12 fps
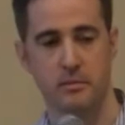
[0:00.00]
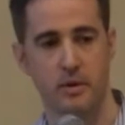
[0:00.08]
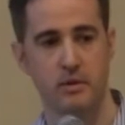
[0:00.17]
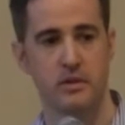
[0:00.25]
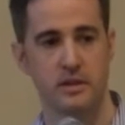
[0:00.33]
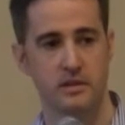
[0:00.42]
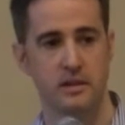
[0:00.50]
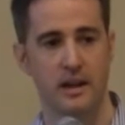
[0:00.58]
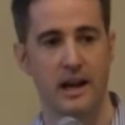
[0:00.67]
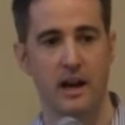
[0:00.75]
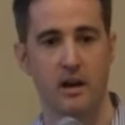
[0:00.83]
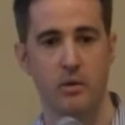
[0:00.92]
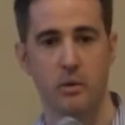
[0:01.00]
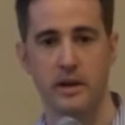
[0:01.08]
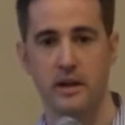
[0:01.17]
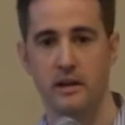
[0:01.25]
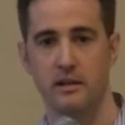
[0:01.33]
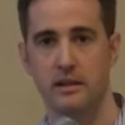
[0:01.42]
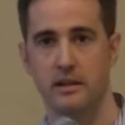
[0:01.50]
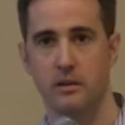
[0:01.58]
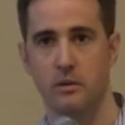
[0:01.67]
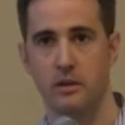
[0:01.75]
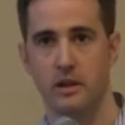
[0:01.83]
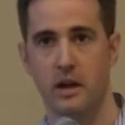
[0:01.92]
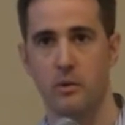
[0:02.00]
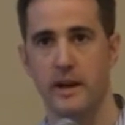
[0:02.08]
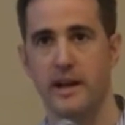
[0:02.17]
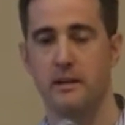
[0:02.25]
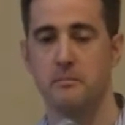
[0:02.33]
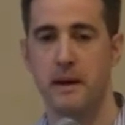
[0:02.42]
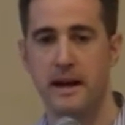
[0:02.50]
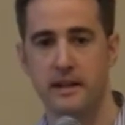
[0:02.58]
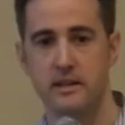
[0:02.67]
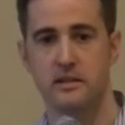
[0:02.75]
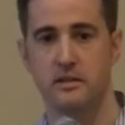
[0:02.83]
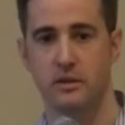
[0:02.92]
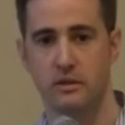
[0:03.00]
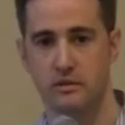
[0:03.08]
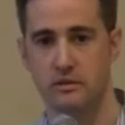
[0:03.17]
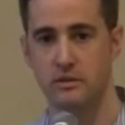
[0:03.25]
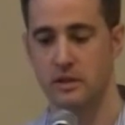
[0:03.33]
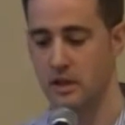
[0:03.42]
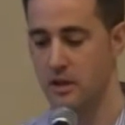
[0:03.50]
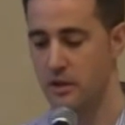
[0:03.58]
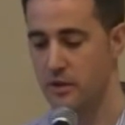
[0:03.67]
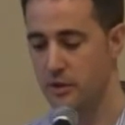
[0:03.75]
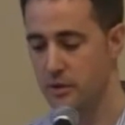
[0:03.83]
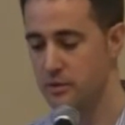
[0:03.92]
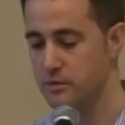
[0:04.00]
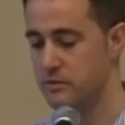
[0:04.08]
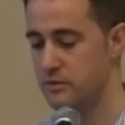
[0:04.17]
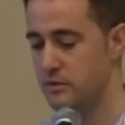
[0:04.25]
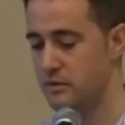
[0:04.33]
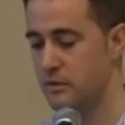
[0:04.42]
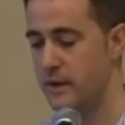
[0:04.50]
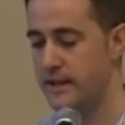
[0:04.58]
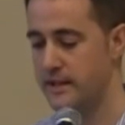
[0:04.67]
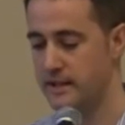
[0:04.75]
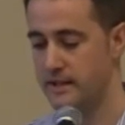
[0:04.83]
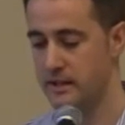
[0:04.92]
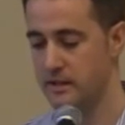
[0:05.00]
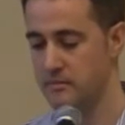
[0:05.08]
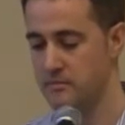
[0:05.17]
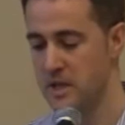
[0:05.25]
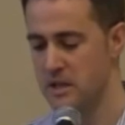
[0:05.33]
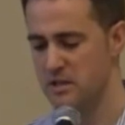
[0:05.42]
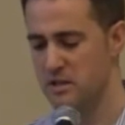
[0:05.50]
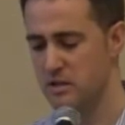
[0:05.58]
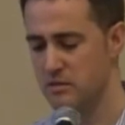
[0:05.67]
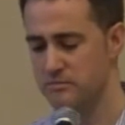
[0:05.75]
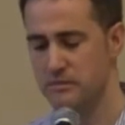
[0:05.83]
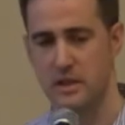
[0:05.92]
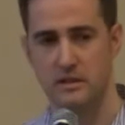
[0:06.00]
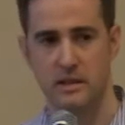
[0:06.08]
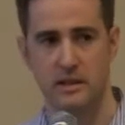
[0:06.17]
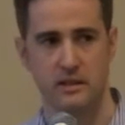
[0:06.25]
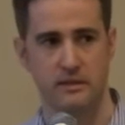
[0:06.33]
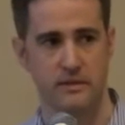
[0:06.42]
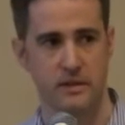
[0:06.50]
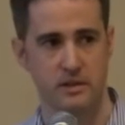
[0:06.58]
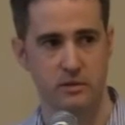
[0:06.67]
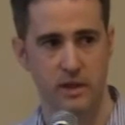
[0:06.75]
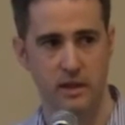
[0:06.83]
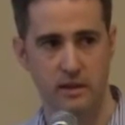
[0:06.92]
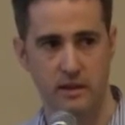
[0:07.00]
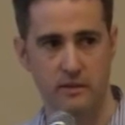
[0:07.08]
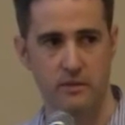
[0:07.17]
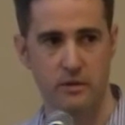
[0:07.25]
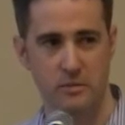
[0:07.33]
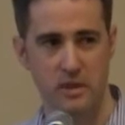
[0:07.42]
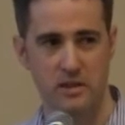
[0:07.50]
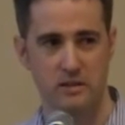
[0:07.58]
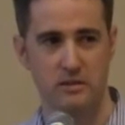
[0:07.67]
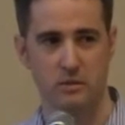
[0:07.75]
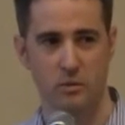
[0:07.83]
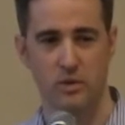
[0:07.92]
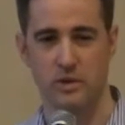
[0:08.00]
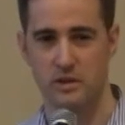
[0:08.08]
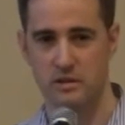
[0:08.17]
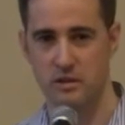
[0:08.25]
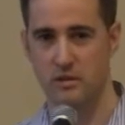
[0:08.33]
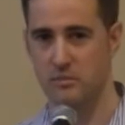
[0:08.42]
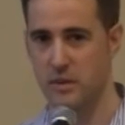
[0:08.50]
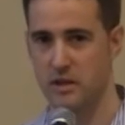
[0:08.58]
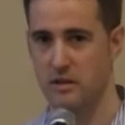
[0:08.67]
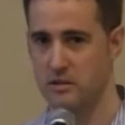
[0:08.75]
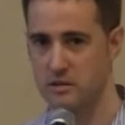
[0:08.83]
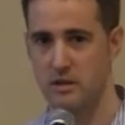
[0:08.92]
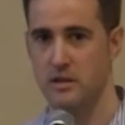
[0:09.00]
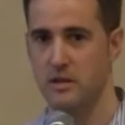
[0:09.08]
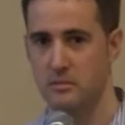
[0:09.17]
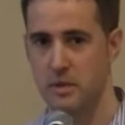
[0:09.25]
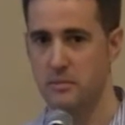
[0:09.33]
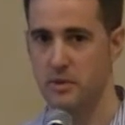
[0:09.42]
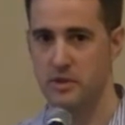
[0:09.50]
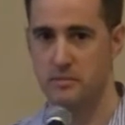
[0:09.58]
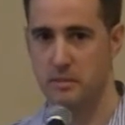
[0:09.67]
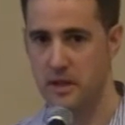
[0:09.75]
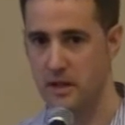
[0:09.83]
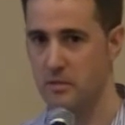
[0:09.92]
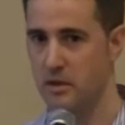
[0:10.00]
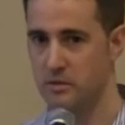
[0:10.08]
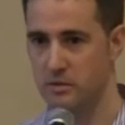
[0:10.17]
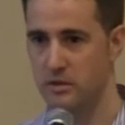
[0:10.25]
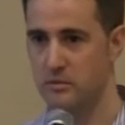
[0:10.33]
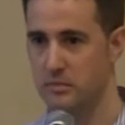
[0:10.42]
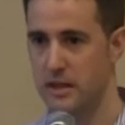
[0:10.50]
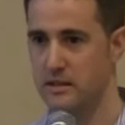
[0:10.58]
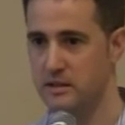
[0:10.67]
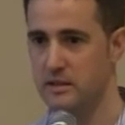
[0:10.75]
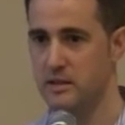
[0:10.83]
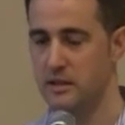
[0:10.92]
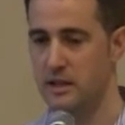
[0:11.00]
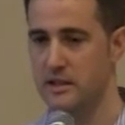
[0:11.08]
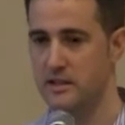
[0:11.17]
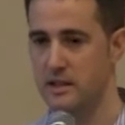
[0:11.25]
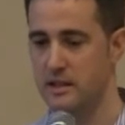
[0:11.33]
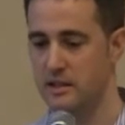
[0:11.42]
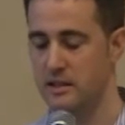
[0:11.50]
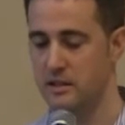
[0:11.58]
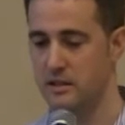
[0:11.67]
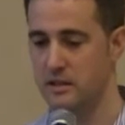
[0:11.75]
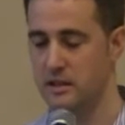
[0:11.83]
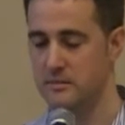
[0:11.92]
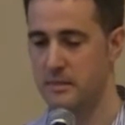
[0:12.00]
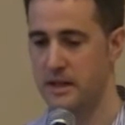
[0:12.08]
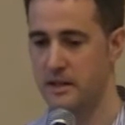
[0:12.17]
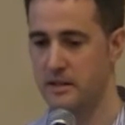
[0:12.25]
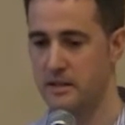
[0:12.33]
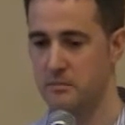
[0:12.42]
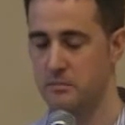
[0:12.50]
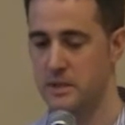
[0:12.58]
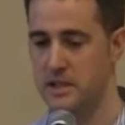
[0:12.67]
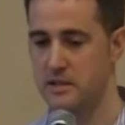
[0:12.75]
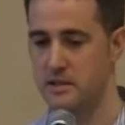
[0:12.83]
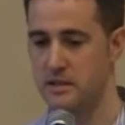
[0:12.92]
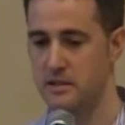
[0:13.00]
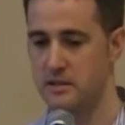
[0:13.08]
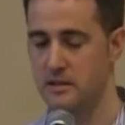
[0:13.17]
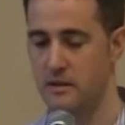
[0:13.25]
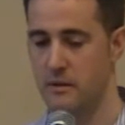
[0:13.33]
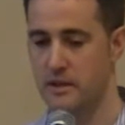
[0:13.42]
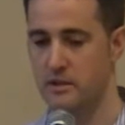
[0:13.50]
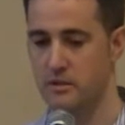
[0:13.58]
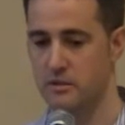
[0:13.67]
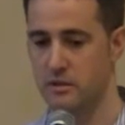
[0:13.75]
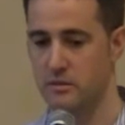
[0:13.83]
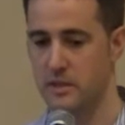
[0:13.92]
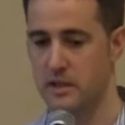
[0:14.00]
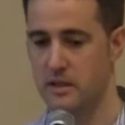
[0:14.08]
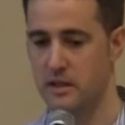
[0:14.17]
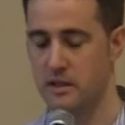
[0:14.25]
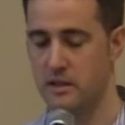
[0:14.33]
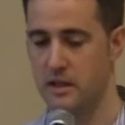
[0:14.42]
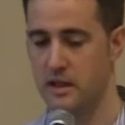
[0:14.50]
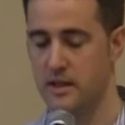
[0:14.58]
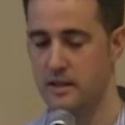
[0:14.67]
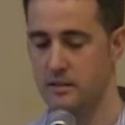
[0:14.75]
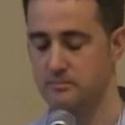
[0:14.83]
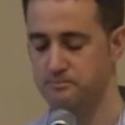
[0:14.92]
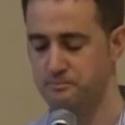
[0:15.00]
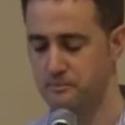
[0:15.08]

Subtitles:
approach is how we can manage tone through brain healing. So the first tricky thing for me is what is tone, because people speak about tone, but as my PhD director told me in Kiel,